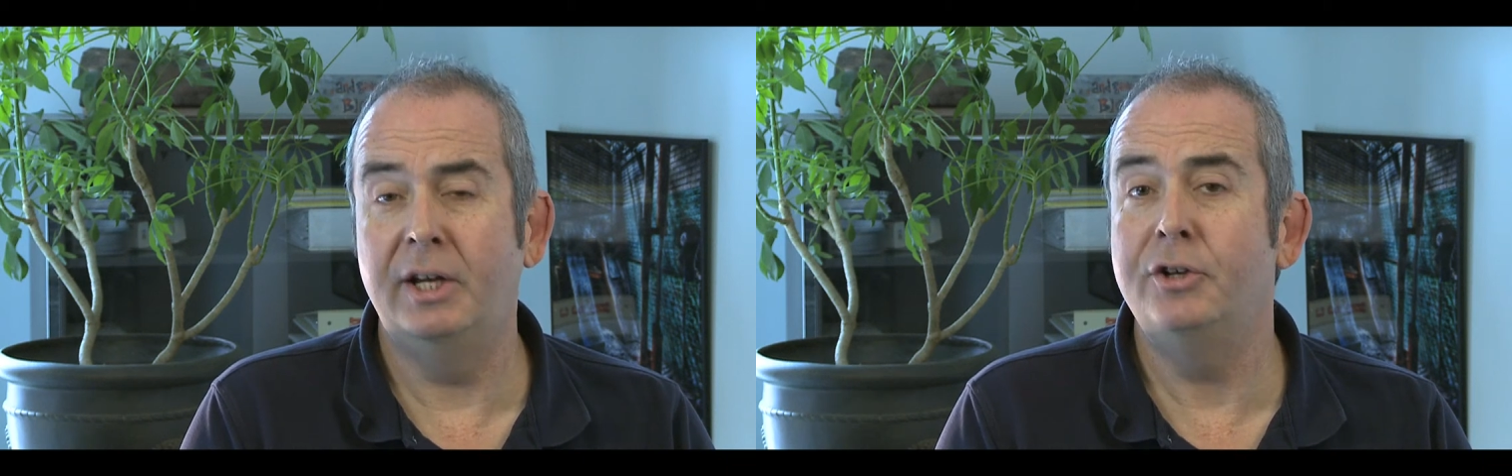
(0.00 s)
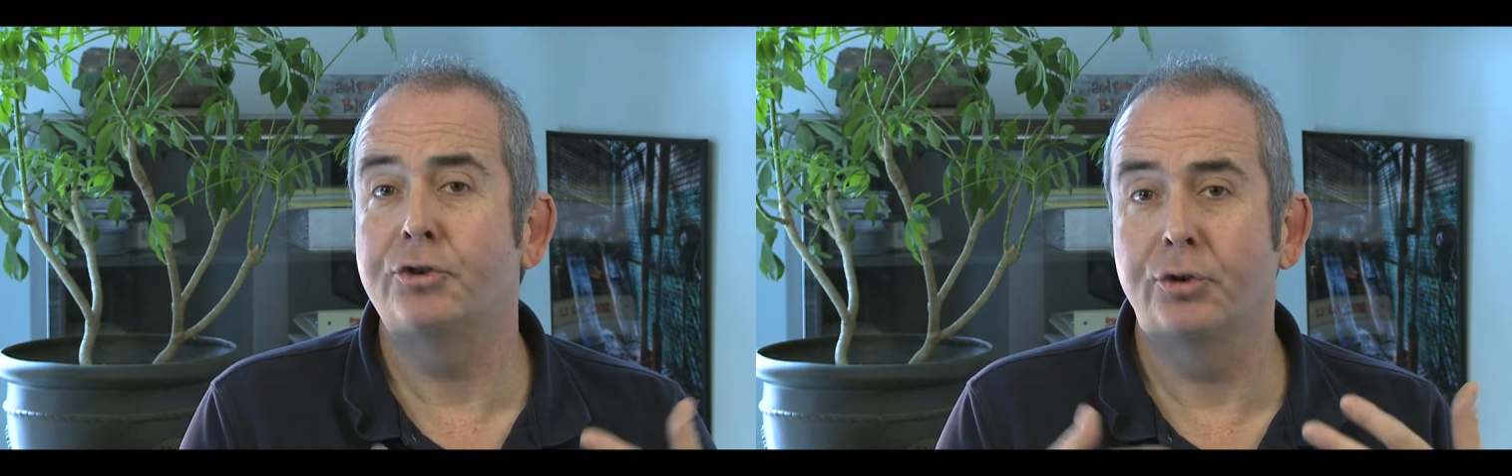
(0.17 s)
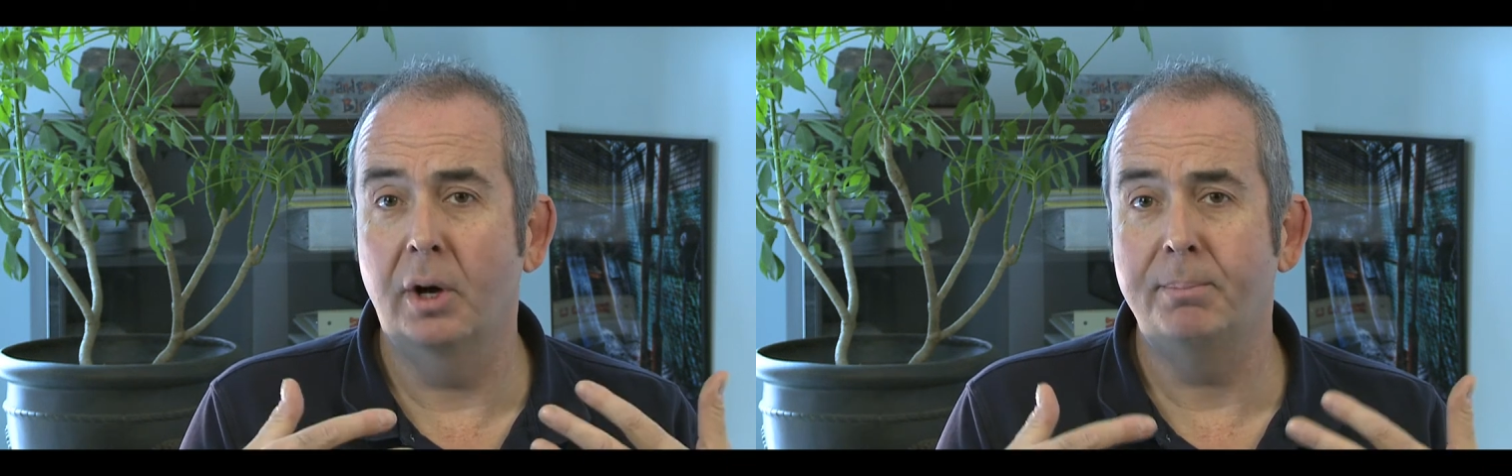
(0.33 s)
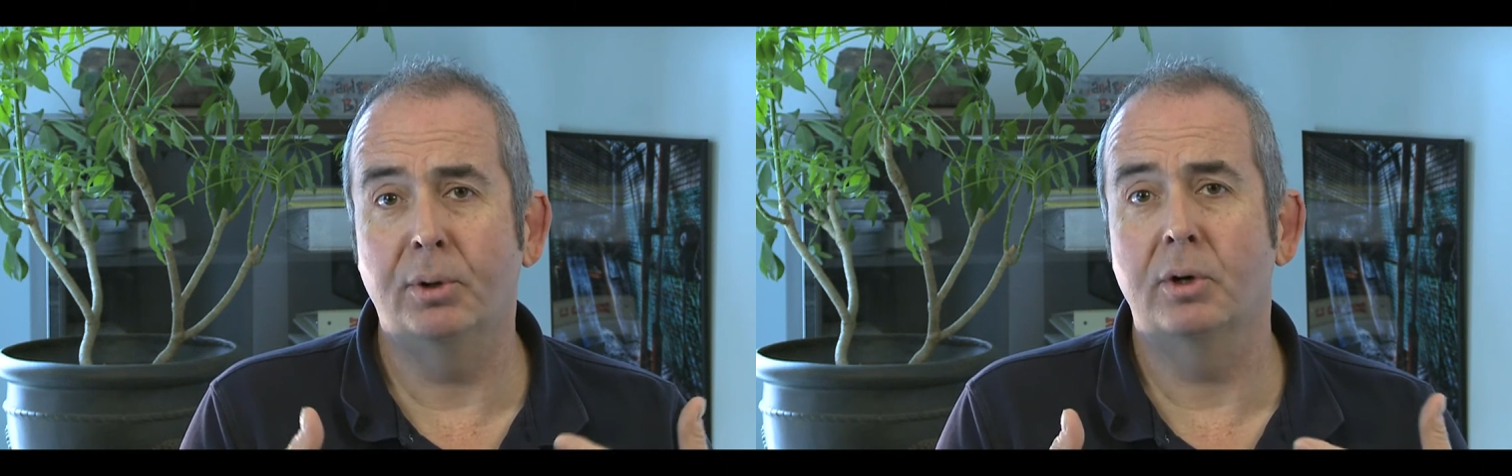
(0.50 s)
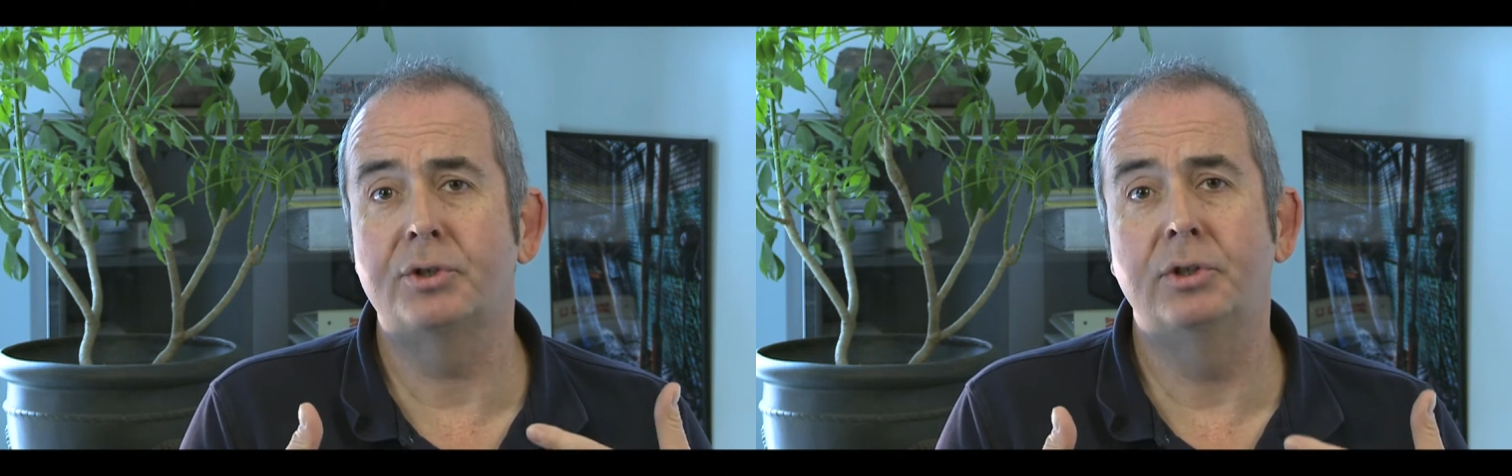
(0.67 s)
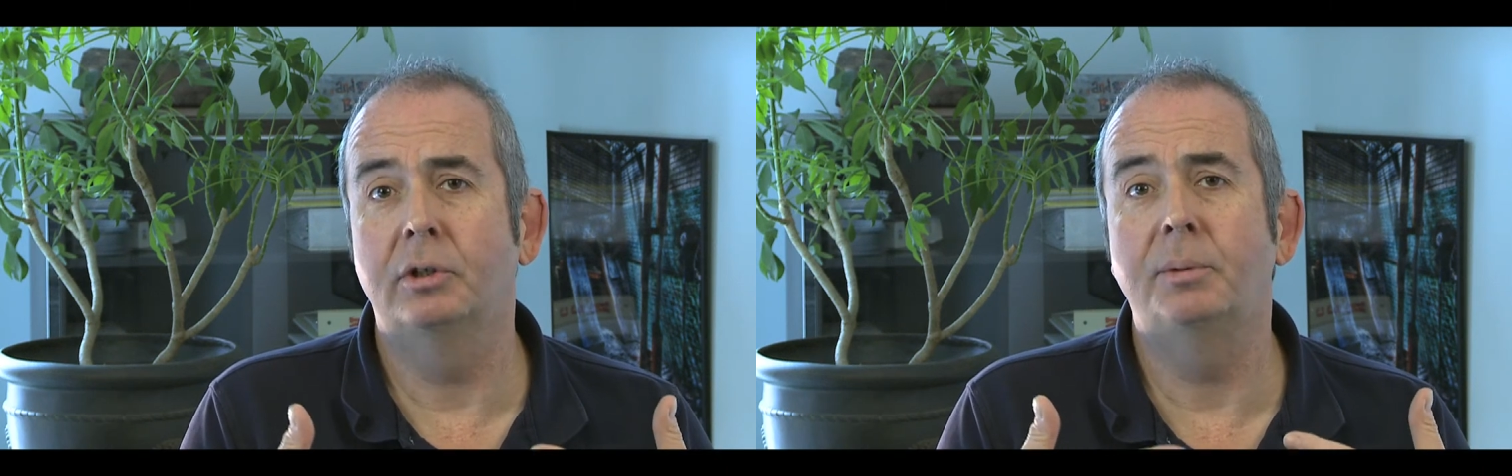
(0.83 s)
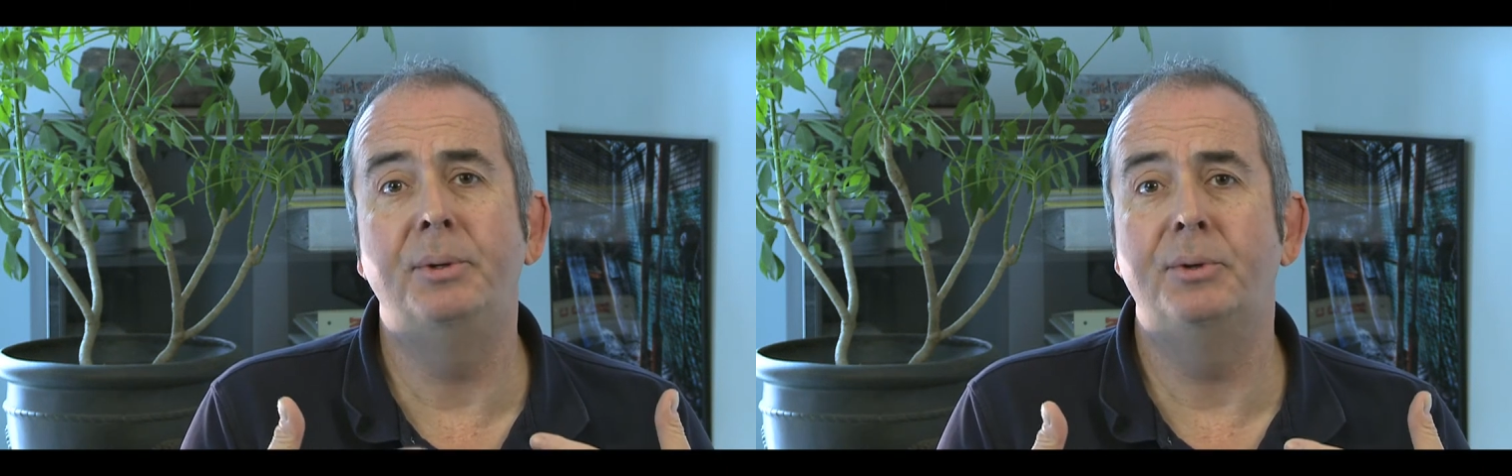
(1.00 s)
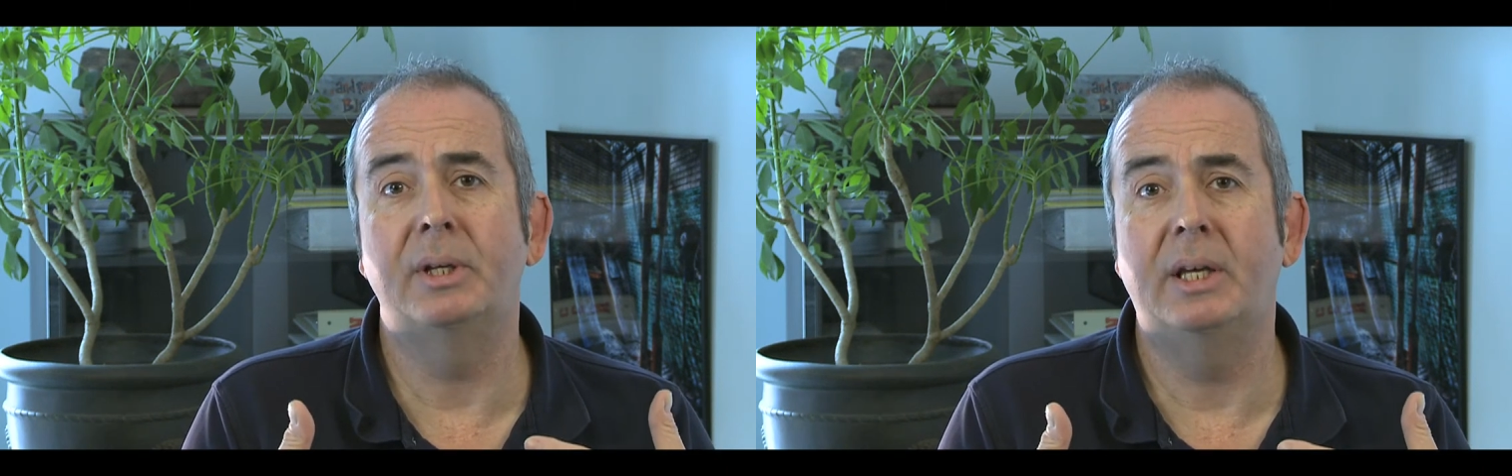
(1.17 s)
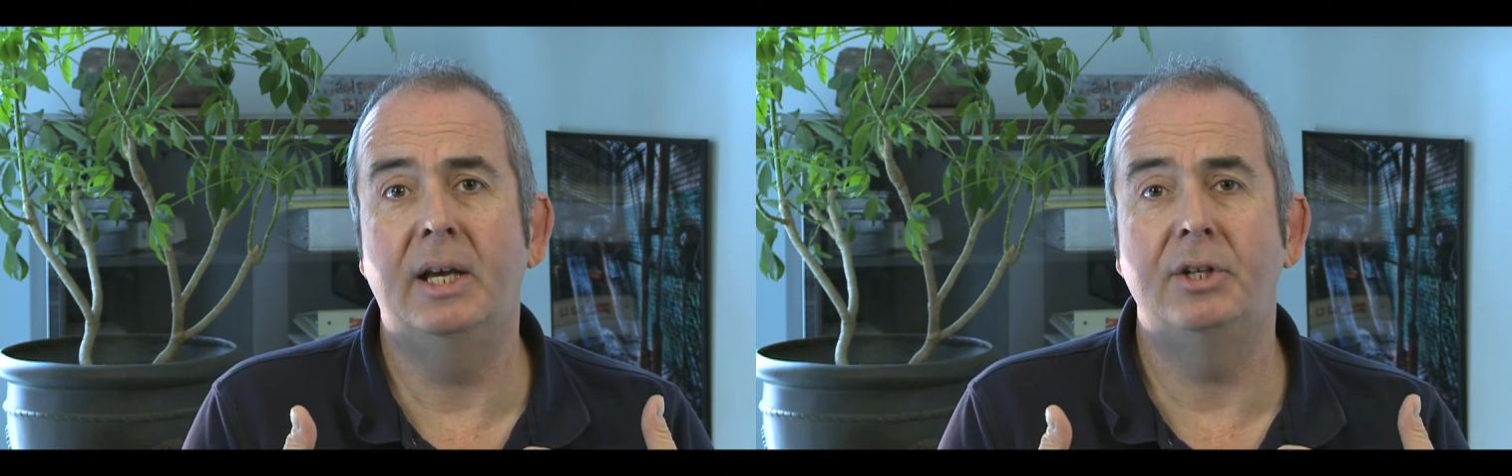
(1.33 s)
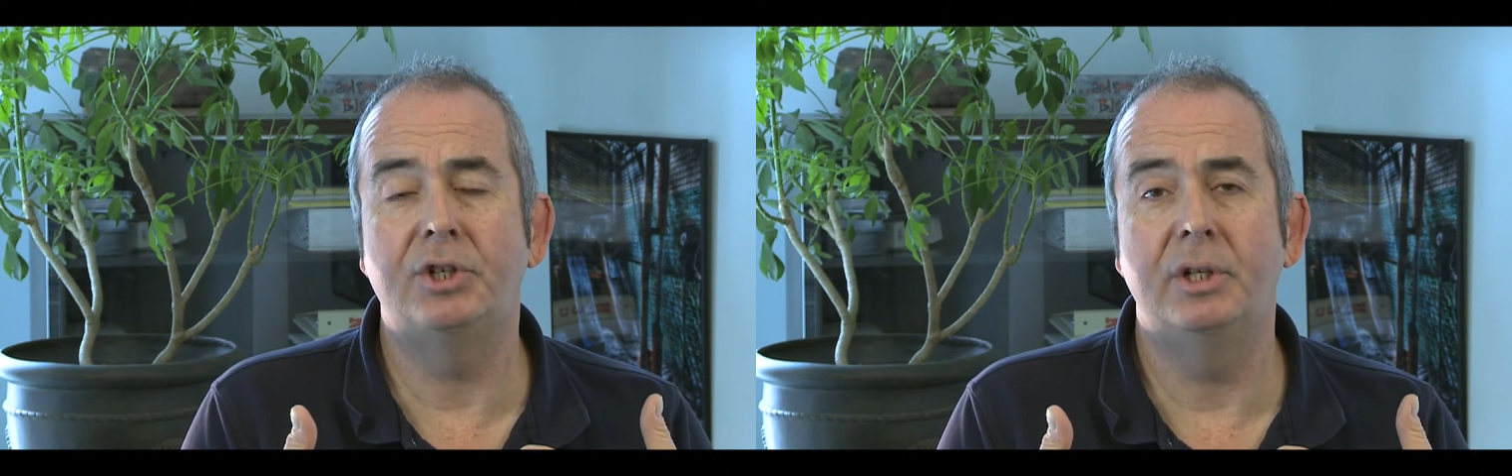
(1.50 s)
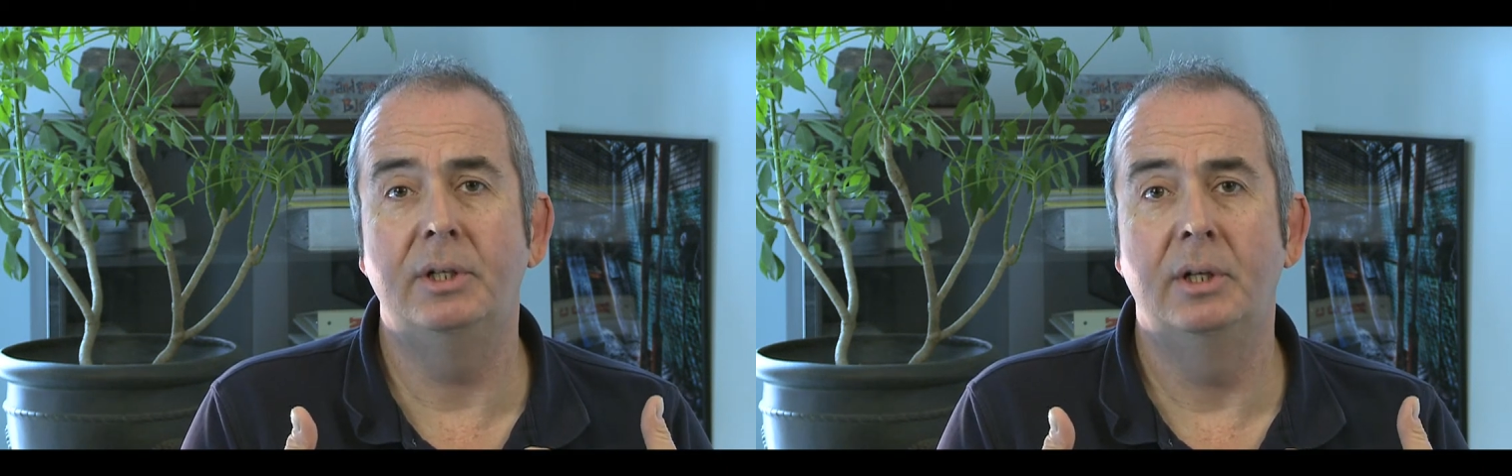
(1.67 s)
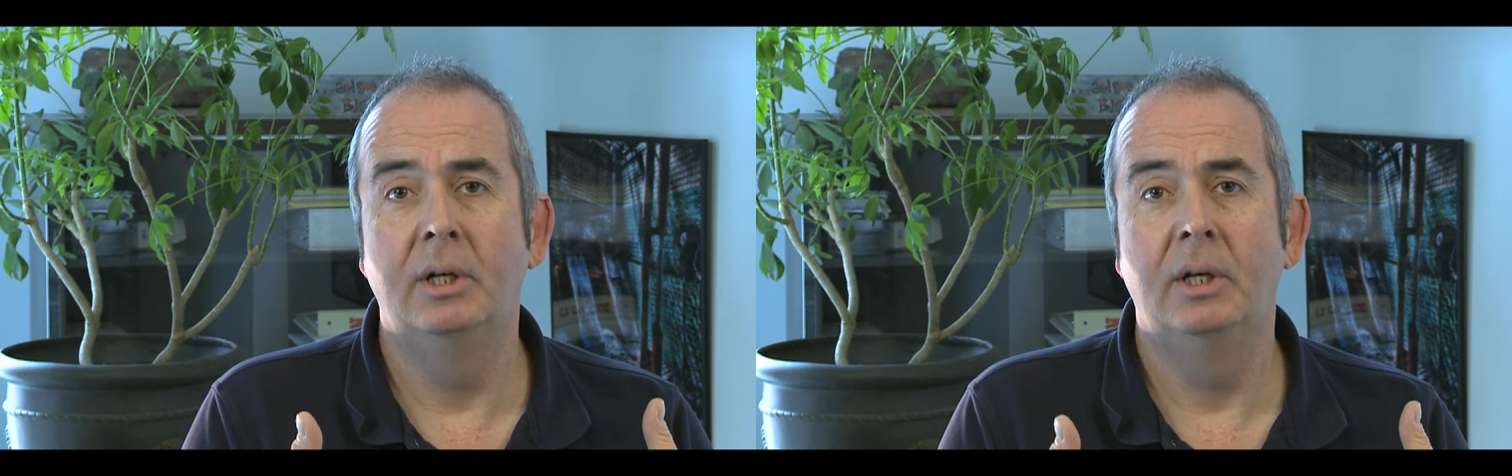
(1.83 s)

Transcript: Intrapersonal communication,